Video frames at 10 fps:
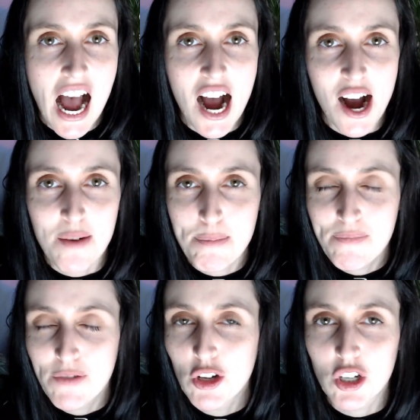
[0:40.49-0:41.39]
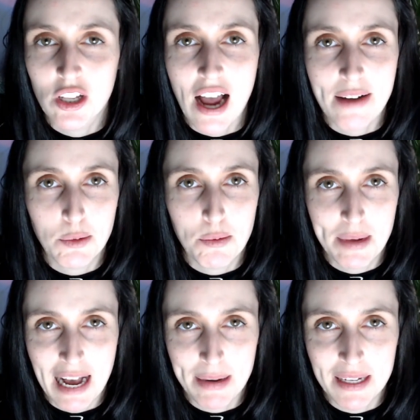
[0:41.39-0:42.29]
um, future lives will be
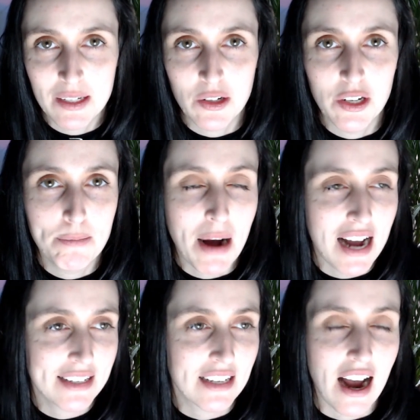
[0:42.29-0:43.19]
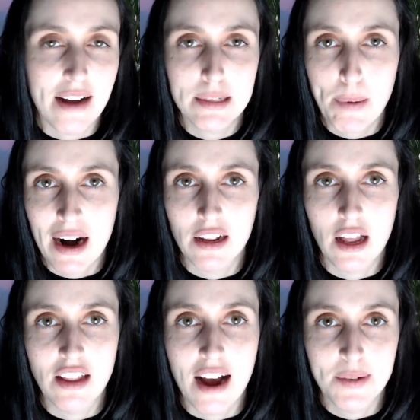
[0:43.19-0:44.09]
coming soon, past lives,
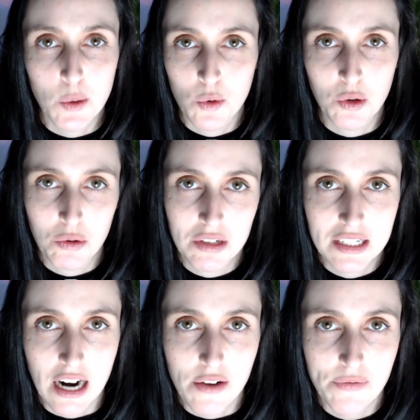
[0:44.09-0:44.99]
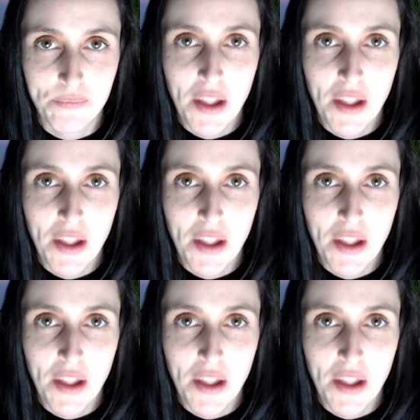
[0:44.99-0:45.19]
parallel lives, all the good stuff.